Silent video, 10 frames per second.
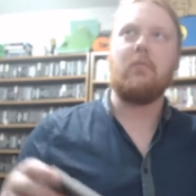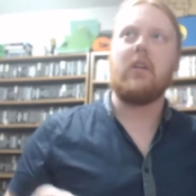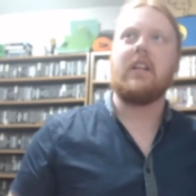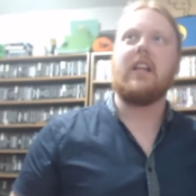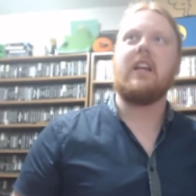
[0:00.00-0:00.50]
what
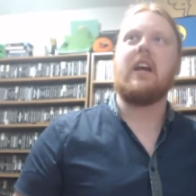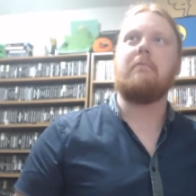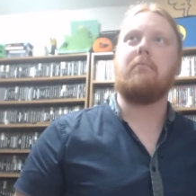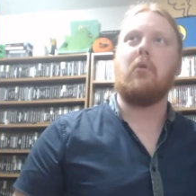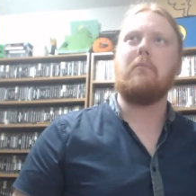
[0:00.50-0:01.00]
I did, I
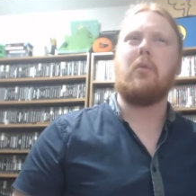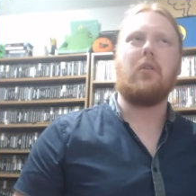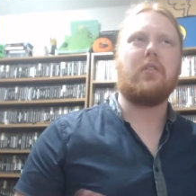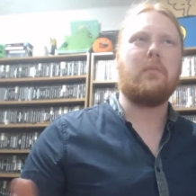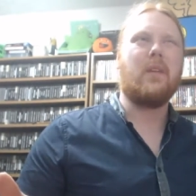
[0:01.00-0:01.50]

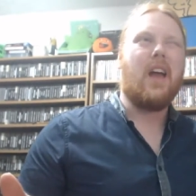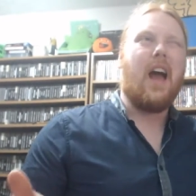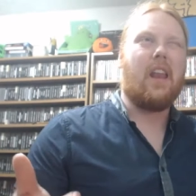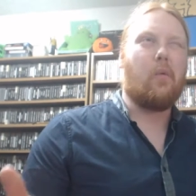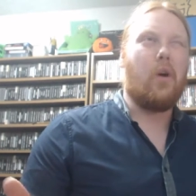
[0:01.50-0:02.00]
bought them,
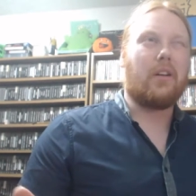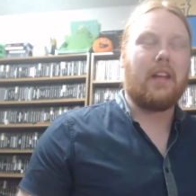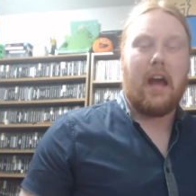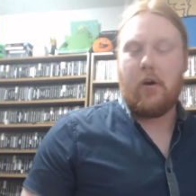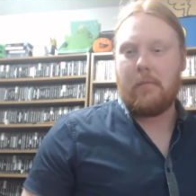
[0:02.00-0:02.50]
and they worked
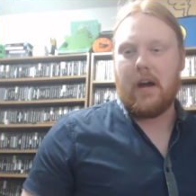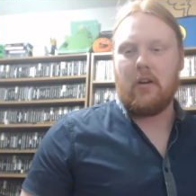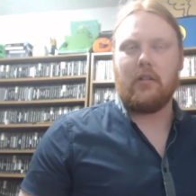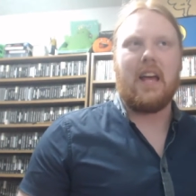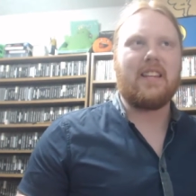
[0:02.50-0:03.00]
out
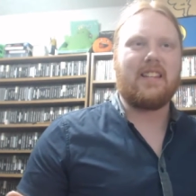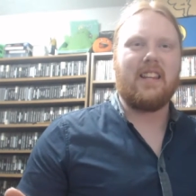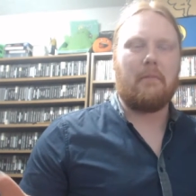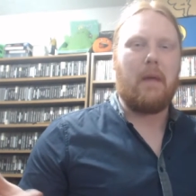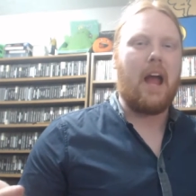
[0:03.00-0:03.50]
about less than
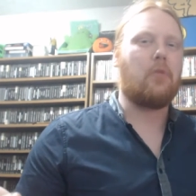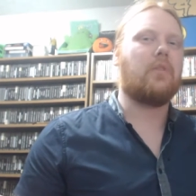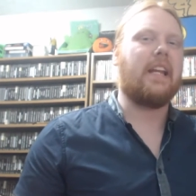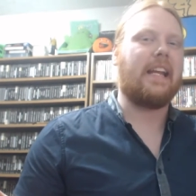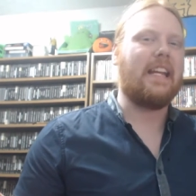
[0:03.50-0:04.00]

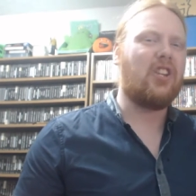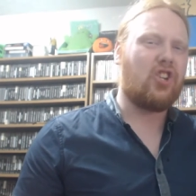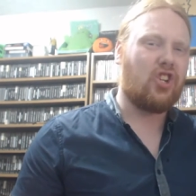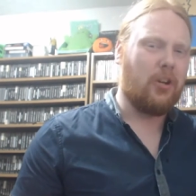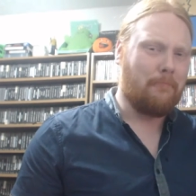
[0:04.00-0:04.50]
£1
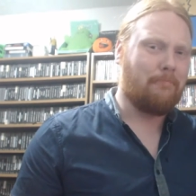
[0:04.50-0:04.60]
each.